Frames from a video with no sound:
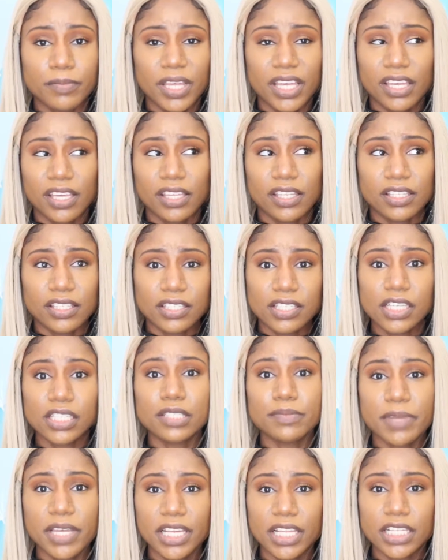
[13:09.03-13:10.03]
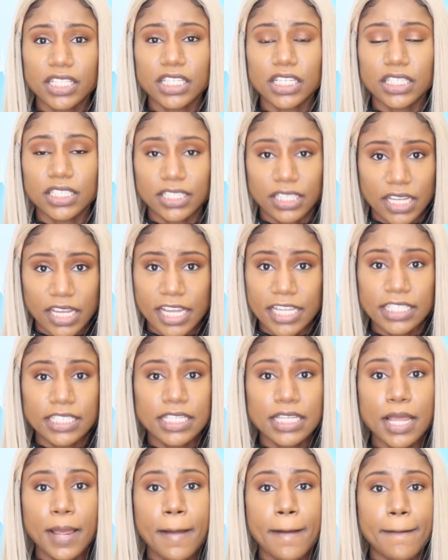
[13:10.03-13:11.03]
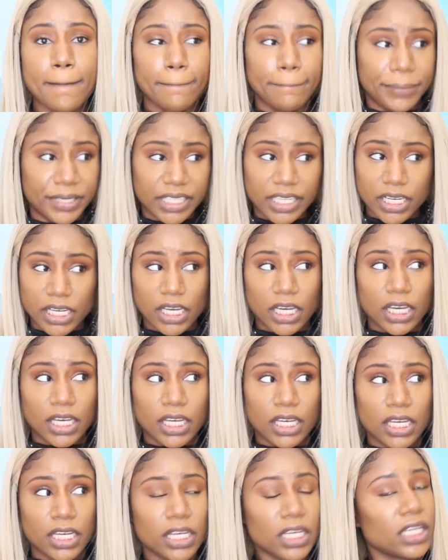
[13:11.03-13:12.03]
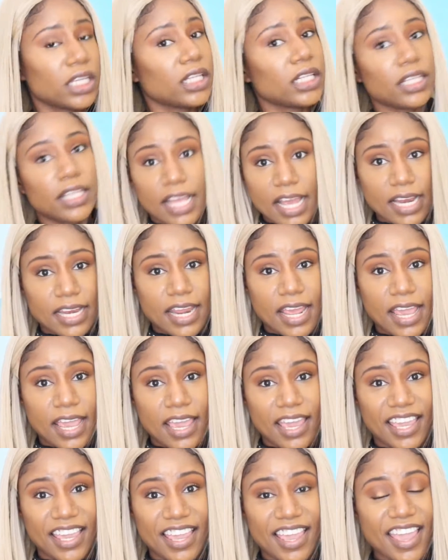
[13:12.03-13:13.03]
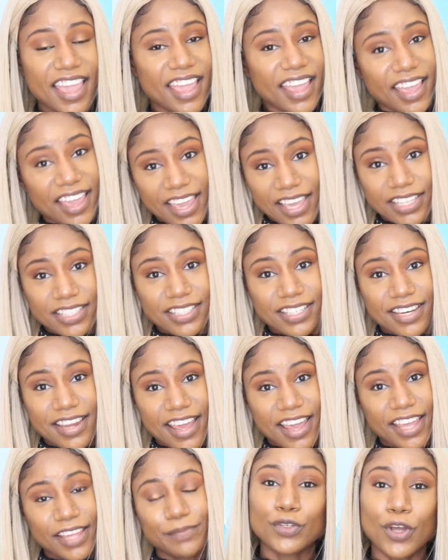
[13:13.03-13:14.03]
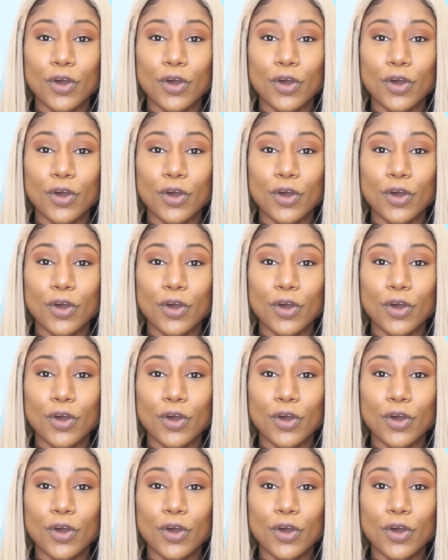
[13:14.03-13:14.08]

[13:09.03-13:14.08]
in 6 minutes or less, but that day ain't today.